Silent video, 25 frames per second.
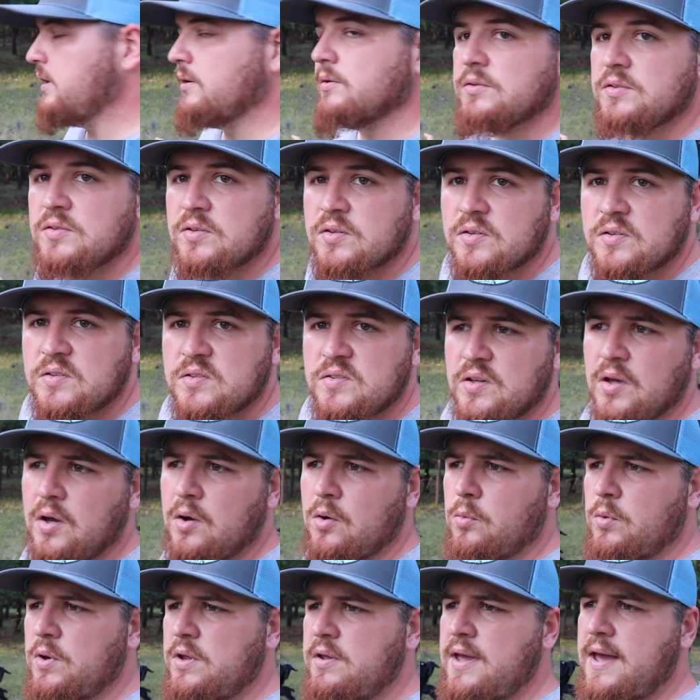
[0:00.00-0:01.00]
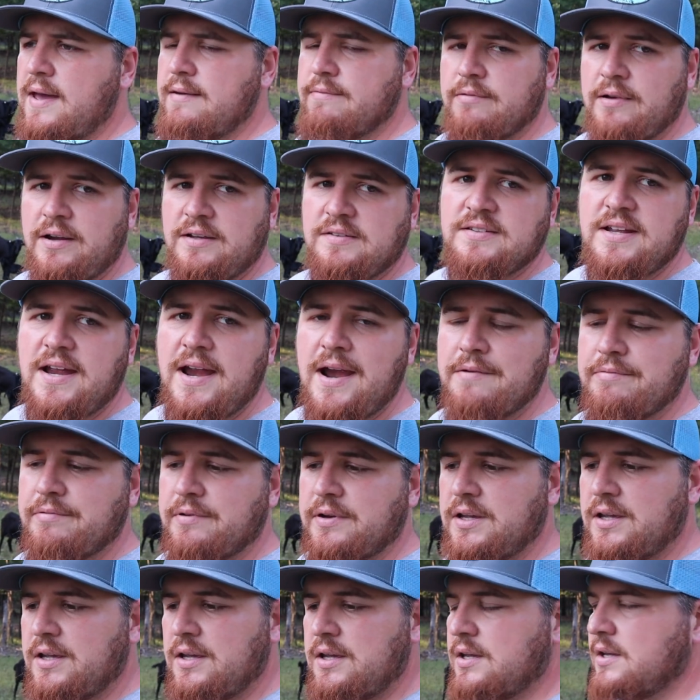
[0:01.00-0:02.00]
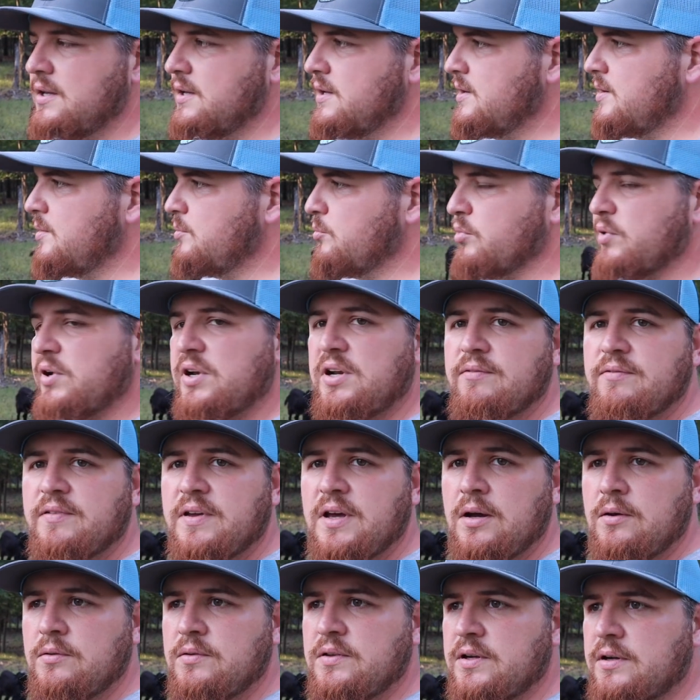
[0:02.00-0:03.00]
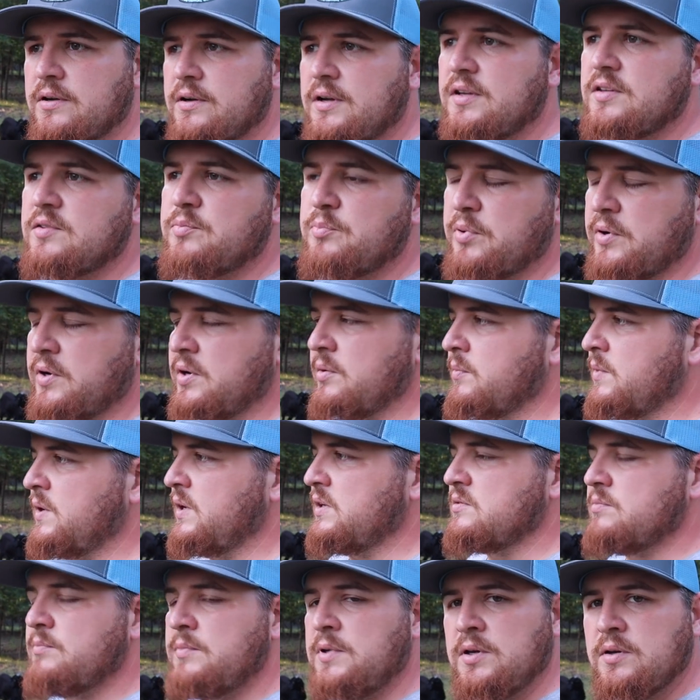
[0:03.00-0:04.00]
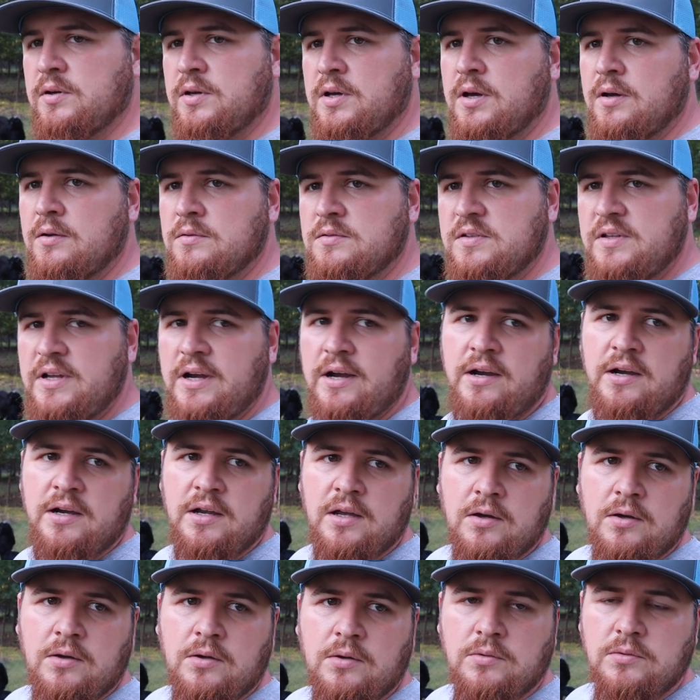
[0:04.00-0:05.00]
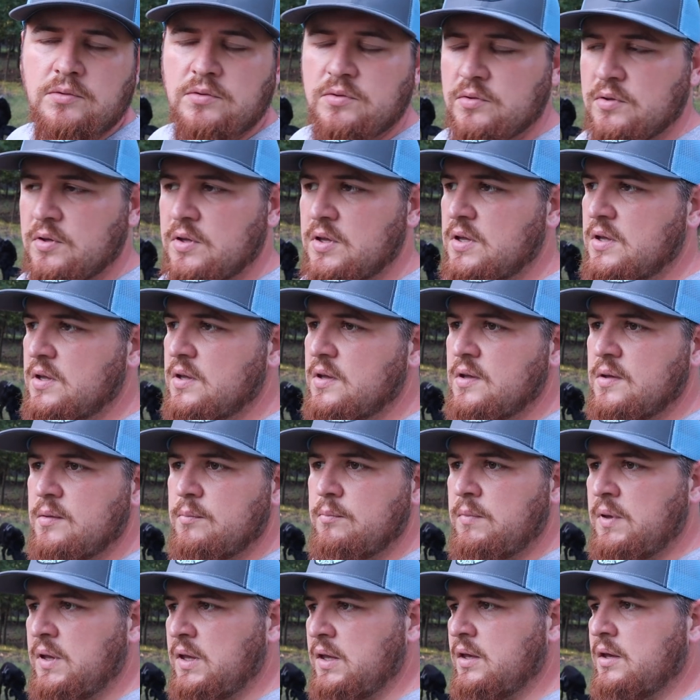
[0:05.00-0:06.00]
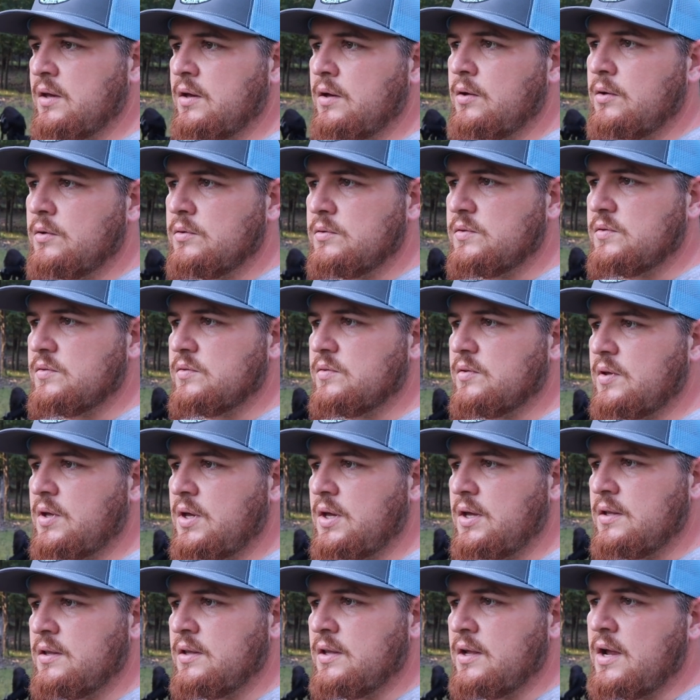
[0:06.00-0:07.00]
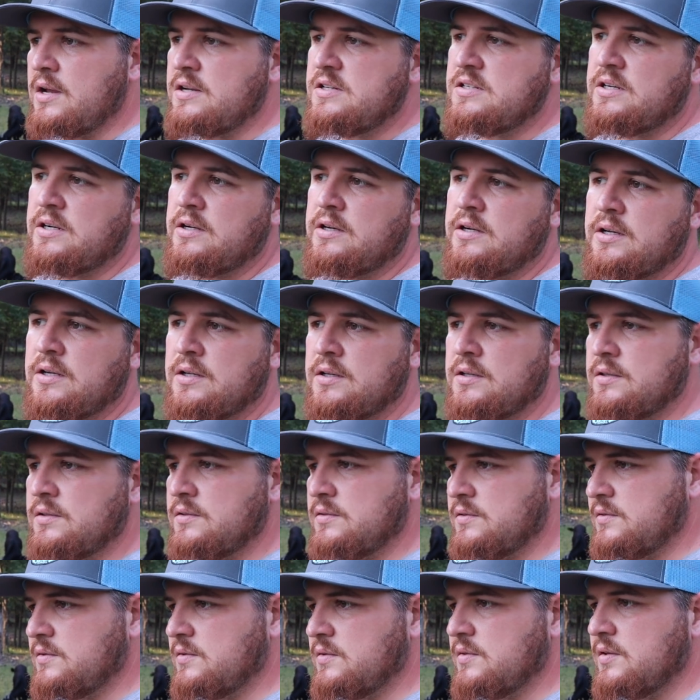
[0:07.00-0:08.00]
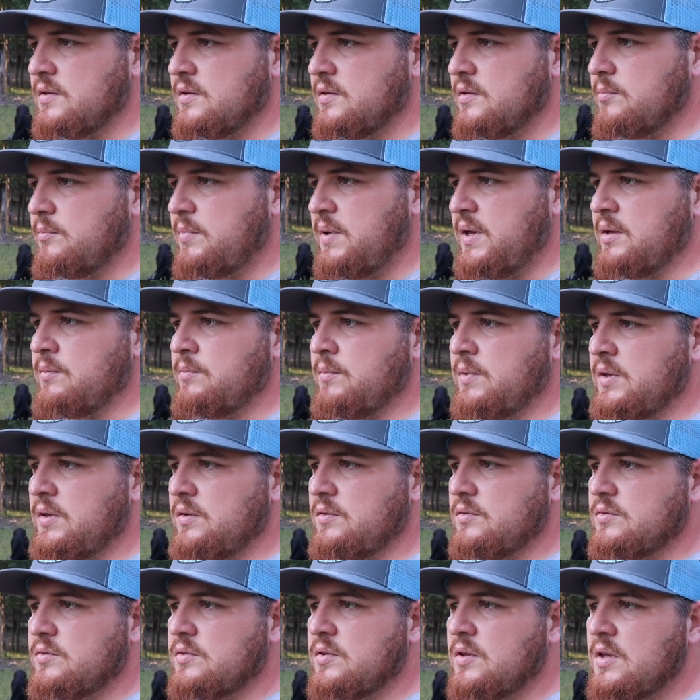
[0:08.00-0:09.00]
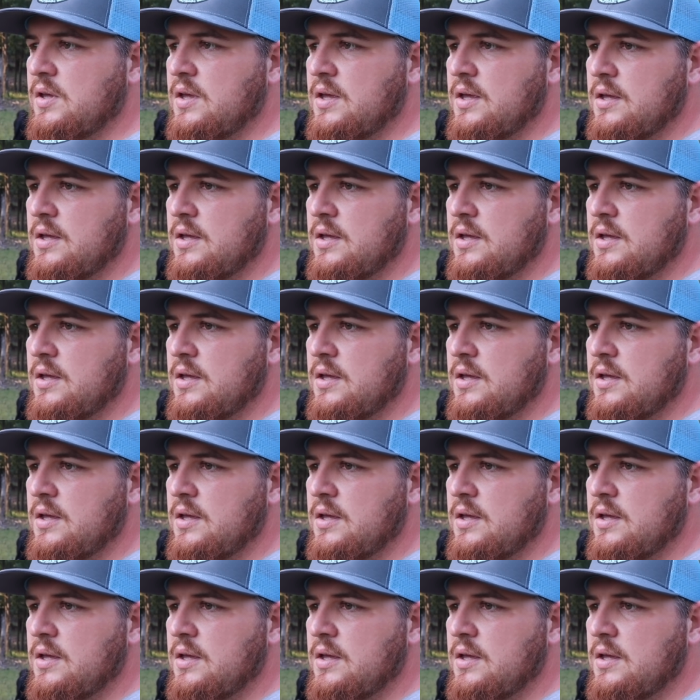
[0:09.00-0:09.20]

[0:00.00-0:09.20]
goats. So we have raised every breed of goat there is, pretty much. Milk goats, dairy goats, meat goats, uh, Nigerians, pygmies,